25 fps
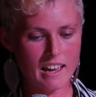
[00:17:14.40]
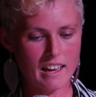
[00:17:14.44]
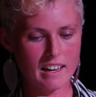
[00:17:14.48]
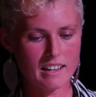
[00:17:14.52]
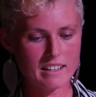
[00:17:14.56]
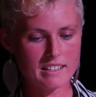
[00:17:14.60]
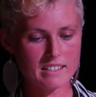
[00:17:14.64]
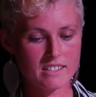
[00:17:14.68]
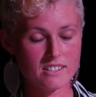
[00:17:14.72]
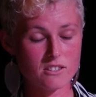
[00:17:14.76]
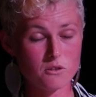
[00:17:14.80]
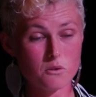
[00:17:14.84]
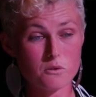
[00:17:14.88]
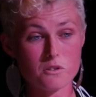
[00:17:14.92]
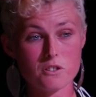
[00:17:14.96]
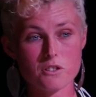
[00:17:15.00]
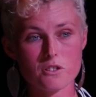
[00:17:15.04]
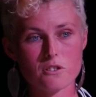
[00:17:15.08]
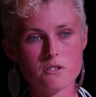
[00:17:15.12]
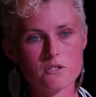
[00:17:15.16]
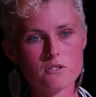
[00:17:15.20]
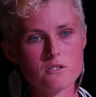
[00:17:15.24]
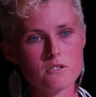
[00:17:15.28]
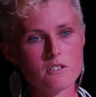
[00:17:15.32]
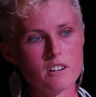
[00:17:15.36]
It's
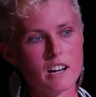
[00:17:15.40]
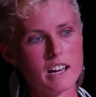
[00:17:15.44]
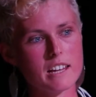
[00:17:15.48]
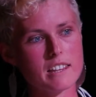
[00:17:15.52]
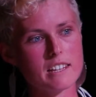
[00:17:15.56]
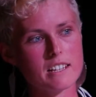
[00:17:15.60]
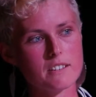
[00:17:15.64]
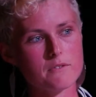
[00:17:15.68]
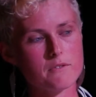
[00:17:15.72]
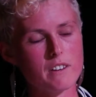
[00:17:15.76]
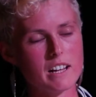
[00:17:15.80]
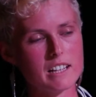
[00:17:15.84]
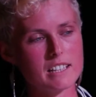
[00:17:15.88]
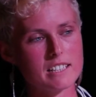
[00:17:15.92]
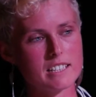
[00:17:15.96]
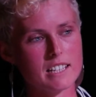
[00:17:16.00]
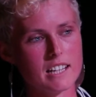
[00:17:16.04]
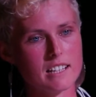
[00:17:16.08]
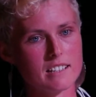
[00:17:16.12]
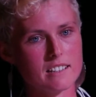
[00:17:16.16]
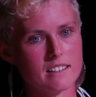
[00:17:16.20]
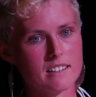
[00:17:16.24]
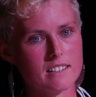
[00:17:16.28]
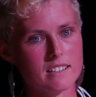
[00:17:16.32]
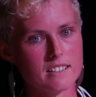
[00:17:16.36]
also, I think,
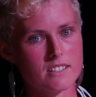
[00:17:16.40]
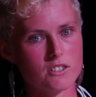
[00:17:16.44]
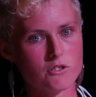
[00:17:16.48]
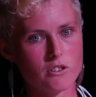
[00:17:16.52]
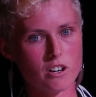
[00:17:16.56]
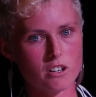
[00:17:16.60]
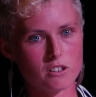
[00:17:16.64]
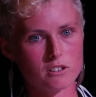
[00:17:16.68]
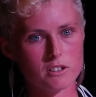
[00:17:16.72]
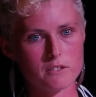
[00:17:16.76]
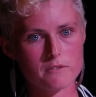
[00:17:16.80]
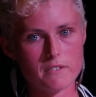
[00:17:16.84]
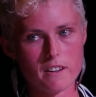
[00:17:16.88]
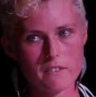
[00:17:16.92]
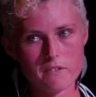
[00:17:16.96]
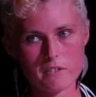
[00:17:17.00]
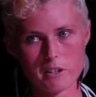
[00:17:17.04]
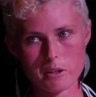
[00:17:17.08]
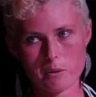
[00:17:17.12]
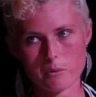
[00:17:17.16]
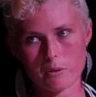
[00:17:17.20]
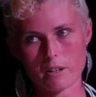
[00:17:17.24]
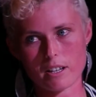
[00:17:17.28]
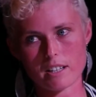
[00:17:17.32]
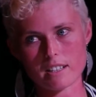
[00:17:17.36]
validated the struggle of
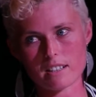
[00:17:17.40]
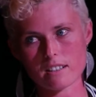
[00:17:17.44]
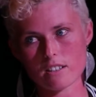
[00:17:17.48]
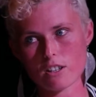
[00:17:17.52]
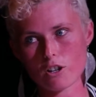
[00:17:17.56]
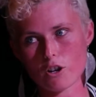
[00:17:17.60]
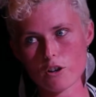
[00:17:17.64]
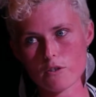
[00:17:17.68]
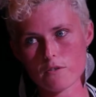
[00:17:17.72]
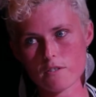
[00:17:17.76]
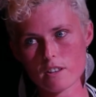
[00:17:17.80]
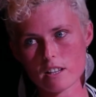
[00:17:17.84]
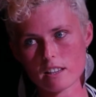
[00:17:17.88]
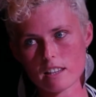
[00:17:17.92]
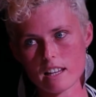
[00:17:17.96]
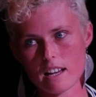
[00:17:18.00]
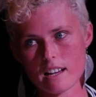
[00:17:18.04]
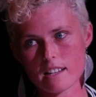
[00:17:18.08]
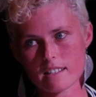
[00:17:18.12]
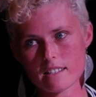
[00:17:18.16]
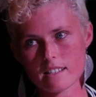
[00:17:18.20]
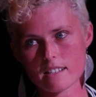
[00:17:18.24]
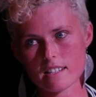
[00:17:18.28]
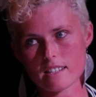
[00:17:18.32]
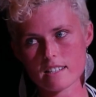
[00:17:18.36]
everyone over the
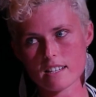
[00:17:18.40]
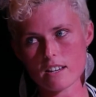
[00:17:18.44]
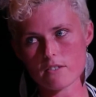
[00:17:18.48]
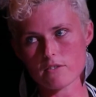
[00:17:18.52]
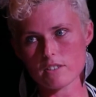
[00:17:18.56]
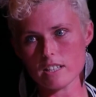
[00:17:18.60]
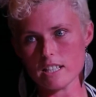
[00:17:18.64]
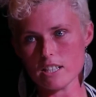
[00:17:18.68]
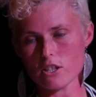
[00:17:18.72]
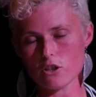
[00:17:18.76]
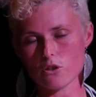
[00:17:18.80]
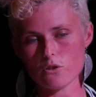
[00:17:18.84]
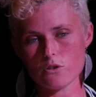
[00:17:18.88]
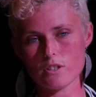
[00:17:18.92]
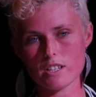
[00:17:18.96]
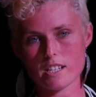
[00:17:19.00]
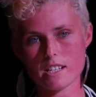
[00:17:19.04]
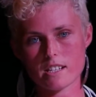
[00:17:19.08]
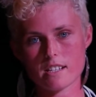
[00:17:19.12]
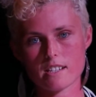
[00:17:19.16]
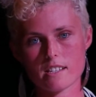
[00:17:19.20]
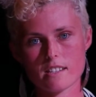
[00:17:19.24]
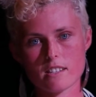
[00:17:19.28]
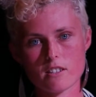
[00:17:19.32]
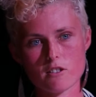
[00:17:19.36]
last 72
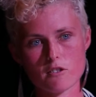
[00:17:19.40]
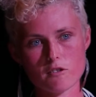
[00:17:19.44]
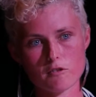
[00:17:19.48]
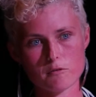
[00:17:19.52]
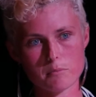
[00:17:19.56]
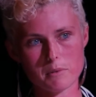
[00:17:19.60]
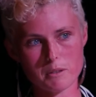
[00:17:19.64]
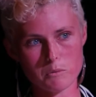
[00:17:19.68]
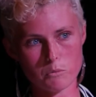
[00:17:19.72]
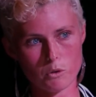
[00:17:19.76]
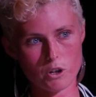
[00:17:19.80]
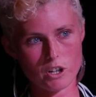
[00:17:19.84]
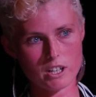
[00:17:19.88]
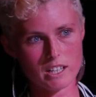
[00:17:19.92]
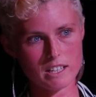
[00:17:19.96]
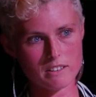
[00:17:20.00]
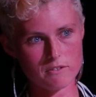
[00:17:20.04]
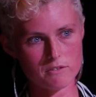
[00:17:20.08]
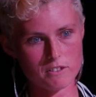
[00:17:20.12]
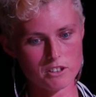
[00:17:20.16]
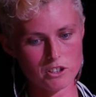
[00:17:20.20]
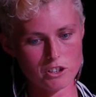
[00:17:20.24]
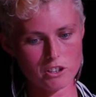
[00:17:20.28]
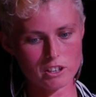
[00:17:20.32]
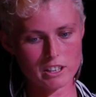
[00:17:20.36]
years who have been working
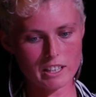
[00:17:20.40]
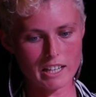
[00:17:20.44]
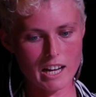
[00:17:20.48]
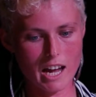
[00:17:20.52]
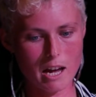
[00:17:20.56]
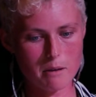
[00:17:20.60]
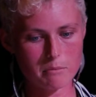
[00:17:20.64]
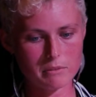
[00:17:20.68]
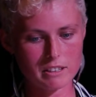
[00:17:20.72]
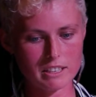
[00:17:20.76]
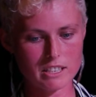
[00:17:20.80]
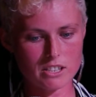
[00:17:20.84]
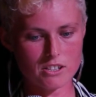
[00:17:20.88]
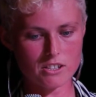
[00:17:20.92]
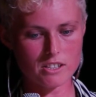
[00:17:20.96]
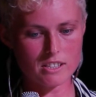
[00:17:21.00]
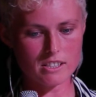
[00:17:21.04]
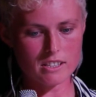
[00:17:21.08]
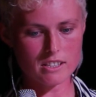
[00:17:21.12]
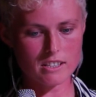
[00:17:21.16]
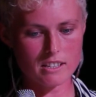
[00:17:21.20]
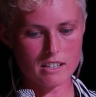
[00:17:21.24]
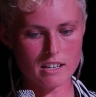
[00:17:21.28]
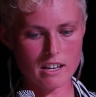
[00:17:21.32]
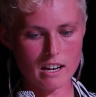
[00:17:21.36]
for nuclear
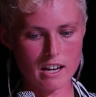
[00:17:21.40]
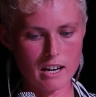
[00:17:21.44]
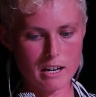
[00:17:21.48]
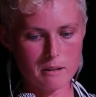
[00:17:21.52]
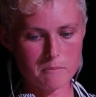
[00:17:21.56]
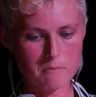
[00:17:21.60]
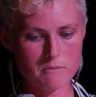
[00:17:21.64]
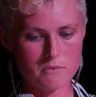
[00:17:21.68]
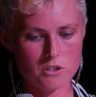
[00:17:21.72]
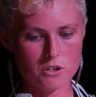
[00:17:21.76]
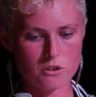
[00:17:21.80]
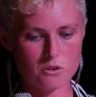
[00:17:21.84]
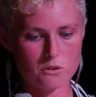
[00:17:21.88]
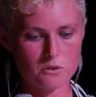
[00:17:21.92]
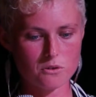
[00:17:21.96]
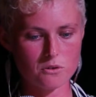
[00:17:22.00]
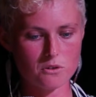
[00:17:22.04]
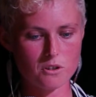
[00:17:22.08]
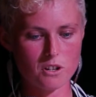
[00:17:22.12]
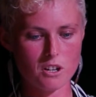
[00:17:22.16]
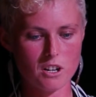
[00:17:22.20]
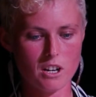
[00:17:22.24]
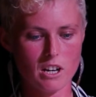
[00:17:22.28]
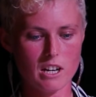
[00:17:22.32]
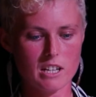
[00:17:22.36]
abolition,
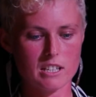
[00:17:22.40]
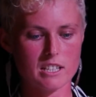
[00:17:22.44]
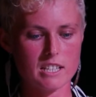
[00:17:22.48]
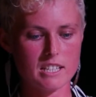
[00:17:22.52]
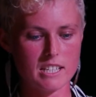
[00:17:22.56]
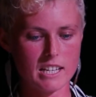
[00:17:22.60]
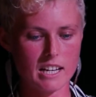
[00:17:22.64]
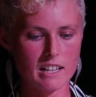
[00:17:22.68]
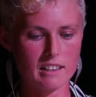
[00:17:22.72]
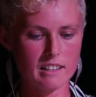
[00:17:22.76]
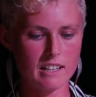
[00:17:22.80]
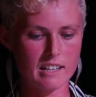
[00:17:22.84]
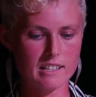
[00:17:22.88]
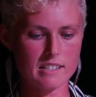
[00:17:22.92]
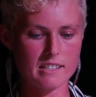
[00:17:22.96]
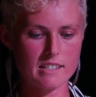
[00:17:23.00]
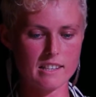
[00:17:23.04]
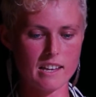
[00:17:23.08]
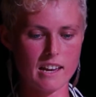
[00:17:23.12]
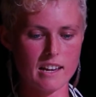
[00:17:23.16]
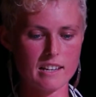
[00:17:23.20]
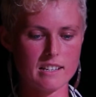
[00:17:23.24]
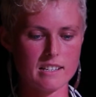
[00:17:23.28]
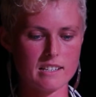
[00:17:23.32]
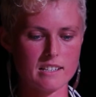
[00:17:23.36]
to tell us
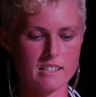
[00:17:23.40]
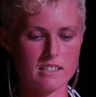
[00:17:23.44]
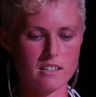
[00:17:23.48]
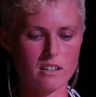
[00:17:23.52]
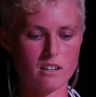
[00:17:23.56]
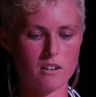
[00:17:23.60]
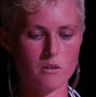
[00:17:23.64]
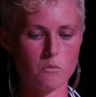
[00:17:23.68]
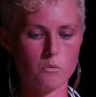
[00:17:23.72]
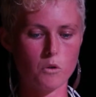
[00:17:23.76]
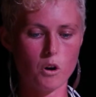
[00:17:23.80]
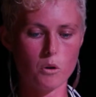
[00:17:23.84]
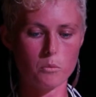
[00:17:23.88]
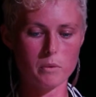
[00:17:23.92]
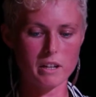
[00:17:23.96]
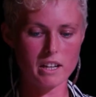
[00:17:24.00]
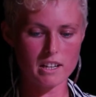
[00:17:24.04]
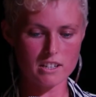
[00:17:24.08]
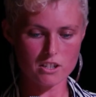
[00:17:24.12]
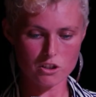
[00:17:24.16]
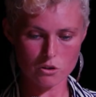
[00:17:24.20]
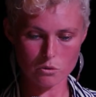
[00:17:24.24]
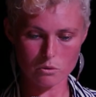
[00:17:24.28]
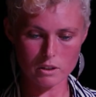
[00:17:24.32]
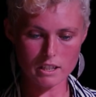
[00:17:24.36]
that what we
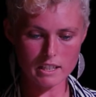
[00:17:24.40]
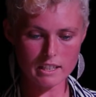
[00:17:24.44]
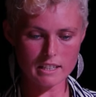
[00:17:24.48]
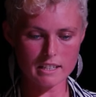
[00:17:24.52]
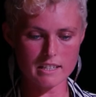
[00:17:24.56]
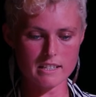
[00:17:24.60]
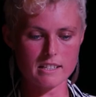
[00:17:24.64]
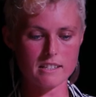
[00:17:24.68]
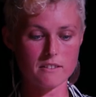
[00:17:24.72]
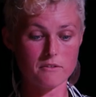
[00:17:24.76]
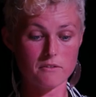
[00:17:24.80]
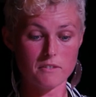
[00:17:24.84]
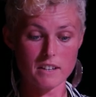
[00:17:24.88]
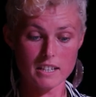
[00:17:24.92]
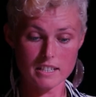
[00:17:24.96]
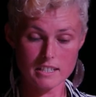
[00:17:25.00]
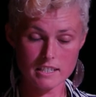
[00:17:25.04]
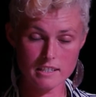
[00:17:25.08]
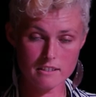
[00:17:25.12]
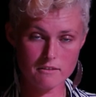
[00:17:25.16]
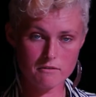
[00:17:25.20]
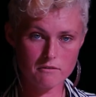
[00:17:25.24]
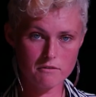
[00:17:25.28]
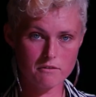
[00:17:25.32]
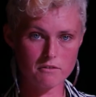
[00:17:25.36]
are doing is
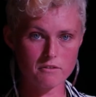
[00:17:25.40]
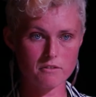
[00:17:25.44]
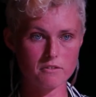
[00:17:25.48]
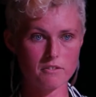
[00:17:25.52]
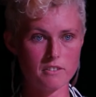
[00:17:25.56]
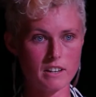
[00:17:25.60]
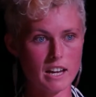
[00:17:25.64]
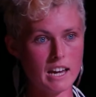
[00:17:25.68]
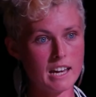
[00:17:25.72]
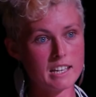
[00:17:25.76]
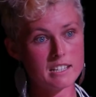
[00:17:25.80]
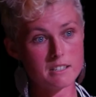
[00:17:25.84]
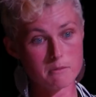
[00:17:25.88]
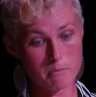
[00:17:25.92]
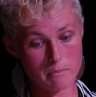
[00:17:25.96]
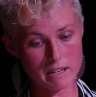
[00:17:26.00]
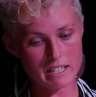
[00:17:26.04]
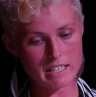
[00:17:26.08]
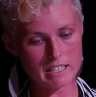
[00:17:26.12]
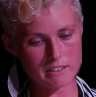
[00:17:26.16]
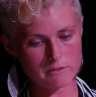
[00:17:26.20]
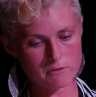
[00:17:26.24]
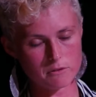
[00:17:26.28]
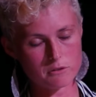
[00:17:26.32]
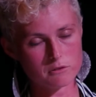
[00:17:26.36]
effective and
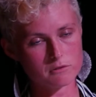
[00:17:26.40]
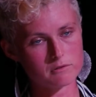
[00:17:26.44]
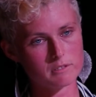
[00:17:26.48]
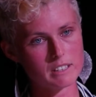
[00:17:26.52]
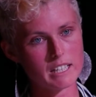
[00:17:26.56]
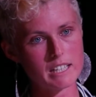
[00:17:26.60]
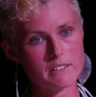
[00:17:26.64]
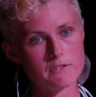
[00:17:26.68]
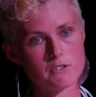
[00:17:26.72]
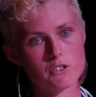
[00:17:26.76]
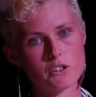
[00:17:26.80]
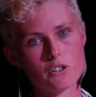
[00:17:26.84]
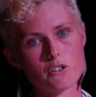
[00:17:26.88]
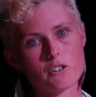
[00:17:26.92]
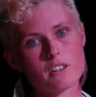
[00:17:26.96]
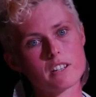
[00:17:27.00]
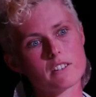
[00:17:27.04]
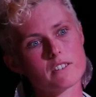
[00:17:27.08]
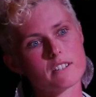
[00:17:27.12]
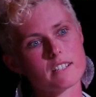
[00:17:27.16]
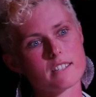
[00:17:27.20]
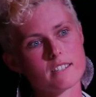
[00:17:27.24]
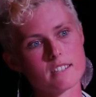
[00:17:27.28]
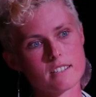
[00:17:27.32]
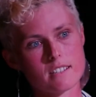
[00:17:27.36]
meaningful, even though
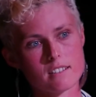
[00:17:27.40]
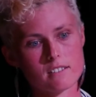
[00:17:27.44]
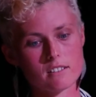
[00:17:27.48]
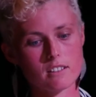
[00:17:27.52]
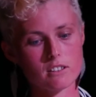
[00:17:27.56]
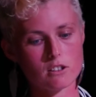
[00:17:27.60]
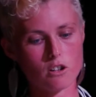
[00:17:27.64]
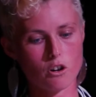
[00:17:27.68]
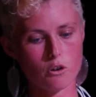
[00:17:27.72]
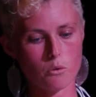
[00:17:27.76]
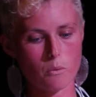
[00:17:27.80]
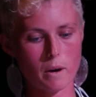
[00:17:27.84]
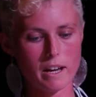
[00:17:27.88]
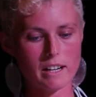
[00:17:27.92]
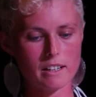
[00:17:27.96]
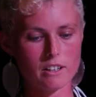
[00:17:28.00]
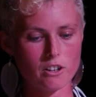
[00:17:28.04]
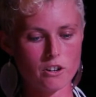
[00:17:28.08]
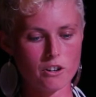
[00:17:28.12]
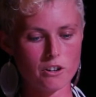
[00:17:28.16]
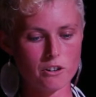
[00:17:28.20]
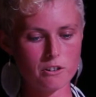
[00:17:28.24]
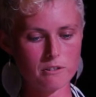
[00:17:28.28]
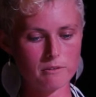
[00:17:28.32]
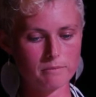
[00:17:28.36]
there is still a long way to
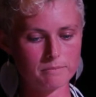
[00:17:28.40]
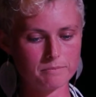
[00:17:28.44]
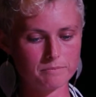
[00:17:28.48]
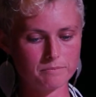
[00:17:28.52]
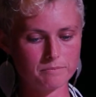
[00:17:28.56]
go.